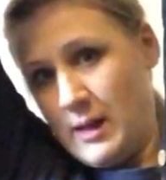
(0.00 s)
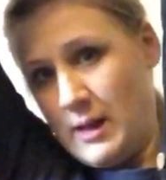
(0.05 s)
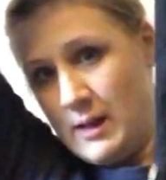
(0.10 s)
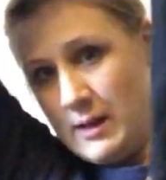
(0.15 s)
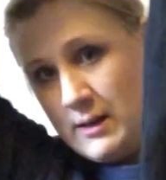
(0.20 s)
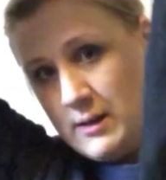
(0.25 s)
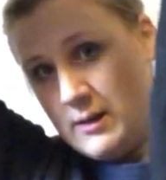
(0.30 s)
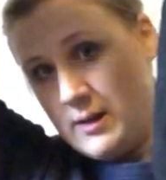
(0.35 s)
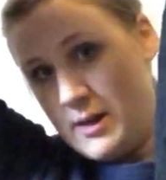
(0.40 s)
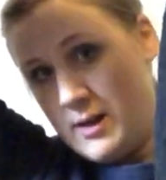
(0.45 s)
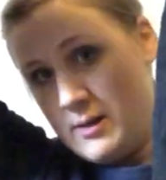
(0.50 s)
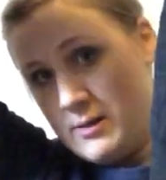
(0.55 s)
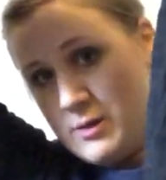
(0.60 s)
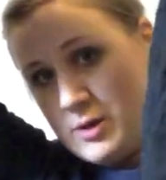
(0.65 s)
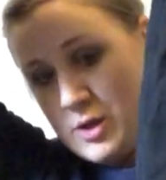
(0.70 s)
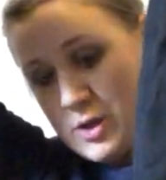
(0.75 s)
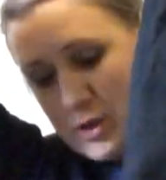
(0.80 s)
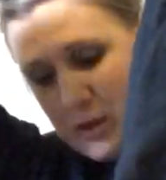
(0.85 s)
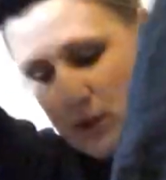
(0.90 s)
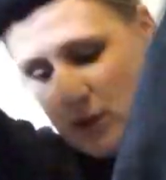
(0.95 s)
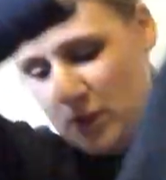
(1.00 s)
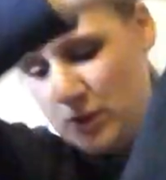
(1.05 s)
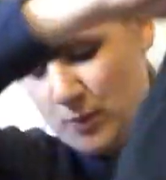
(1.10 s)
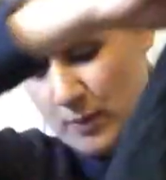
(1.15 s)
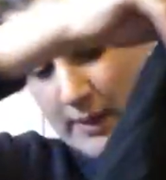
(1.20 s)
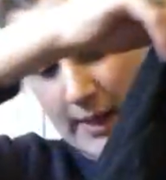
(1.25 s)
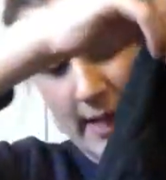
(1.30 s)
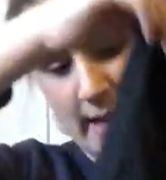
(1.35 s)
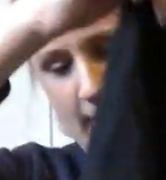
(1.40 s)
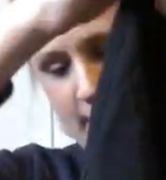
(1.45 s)
cargo shorts,
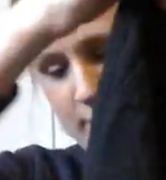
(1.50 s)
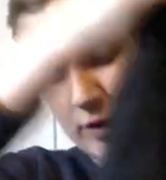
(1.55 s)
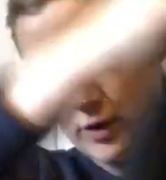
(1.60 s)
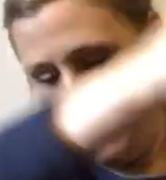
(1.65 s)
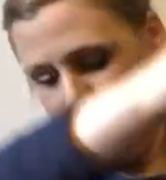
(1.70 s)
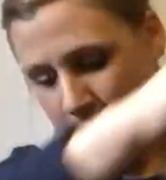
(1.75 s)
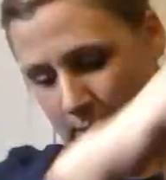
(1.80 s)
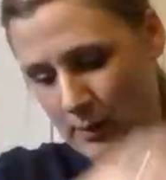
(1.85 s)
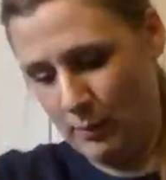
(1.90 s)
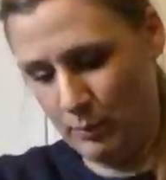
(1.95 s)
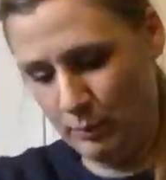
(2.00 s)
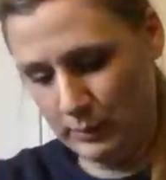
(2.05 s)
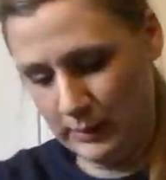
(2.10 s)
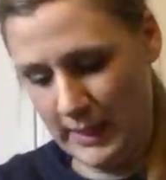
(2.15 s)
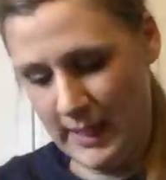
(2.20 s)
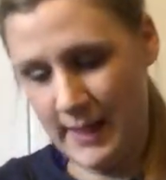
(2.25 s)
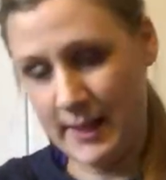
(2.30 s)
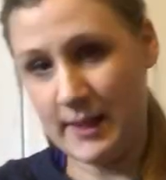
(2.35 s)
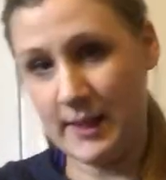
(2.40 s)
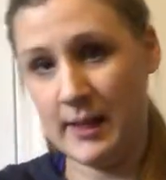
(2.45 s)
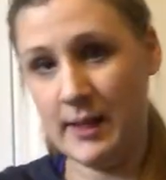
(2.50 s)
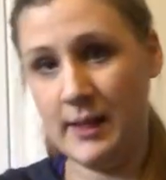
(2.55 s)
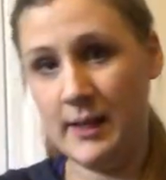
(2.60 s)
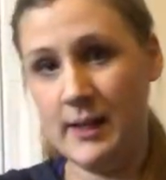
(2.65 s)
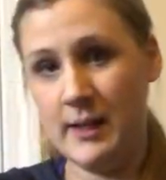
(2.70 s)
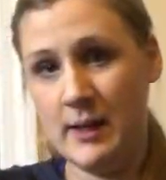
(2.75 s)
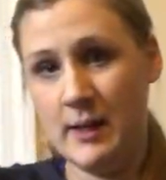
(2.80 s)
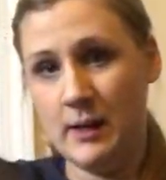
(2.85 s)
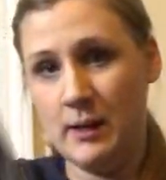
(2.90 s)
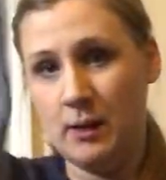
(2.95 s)
but I have them in black,
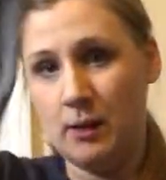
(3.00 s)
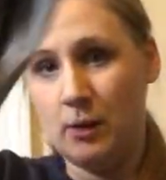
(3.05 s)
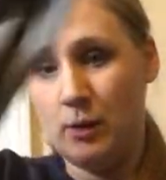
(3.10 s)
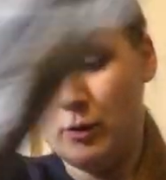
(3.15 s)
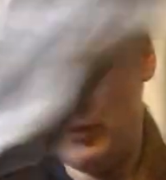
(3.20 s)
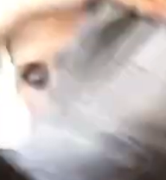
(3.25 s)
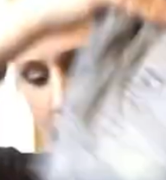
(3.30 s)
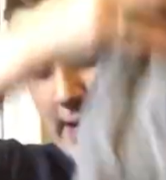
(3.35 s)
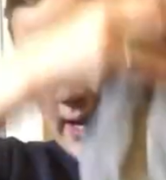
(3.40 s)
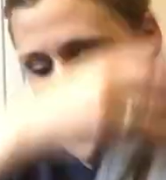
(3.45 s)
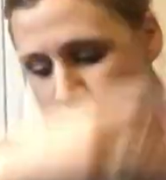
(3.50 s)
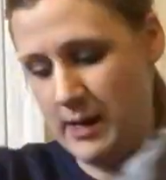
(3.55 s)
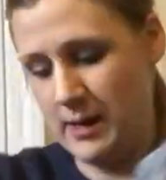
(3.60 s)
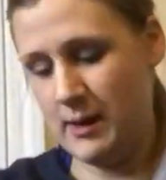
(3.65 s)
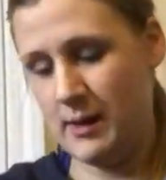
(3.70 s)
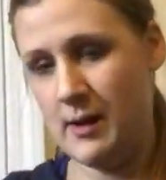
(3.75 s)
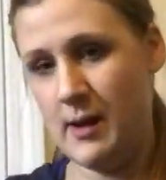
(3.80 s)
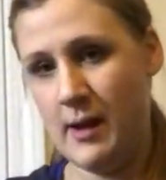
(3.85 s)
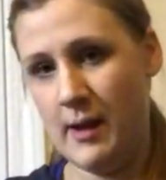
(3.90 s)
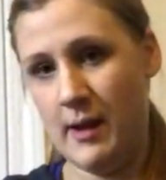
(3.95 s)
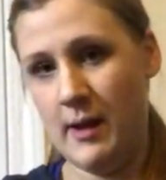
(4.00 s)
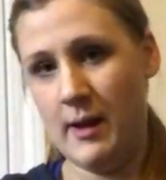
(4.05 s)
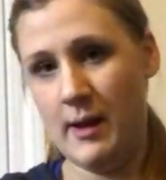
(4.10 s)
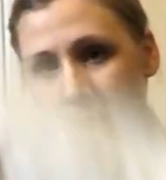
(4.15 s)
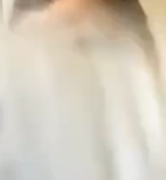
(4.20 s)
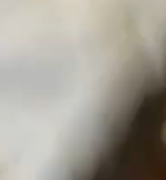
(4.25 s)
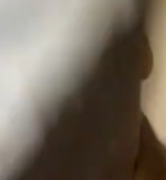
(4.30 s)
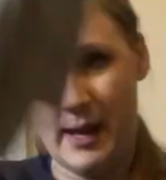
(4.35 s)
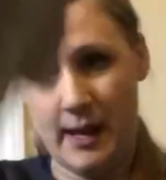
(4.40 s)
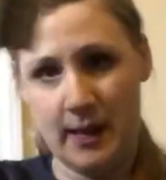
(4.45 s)
gray,
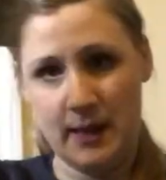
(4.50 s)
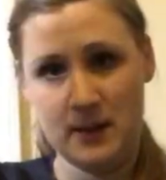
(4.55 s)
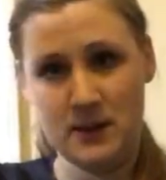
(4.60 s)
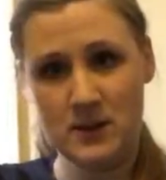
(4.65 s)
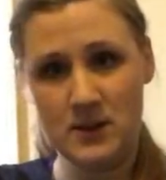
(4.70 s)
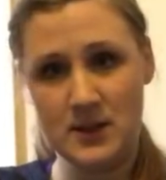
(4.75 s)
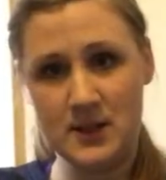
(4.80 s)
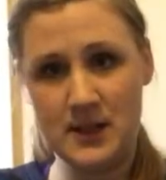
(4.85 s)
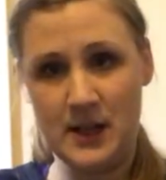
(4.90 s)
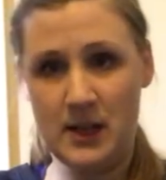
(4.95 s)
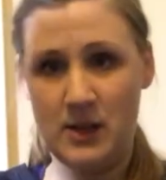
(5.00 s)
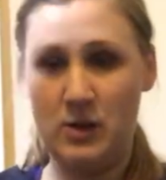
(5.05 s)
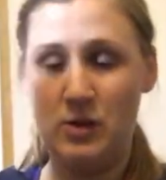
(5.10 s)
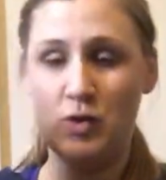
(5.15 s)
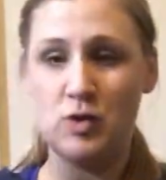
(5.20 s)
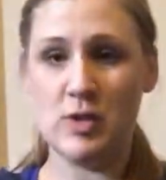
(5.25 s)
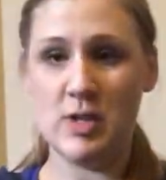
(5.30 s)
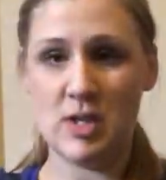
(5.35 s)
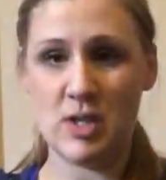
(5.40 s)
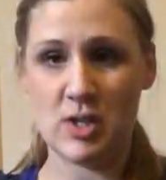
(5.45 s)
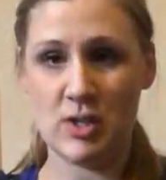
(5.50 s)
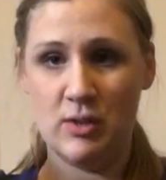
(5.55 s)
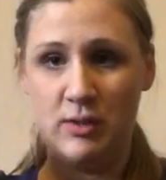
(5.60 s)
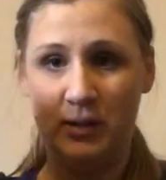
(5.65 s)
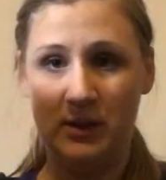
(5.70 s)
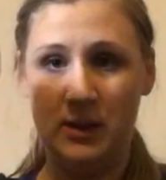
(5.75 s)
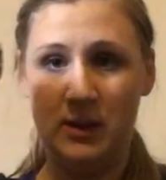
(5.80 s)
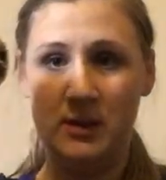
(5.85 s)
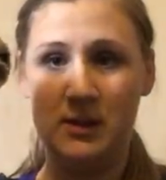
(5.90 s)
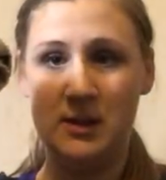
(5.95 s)
and just like your
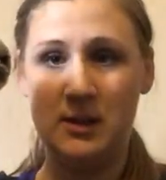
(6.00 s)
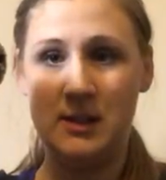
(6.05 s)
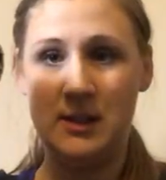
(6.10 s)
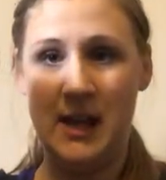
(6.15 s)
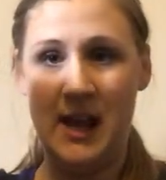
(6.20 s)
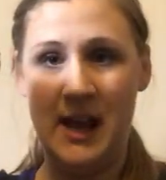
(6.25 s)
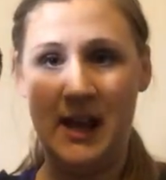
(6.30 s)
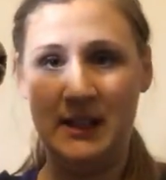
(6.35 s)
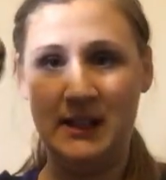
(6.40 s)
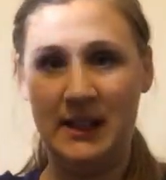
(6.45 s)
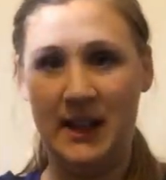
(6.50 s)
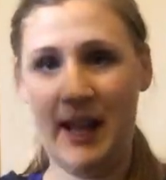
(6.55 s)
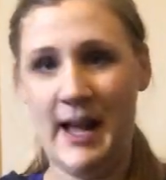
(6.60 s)
traditional tan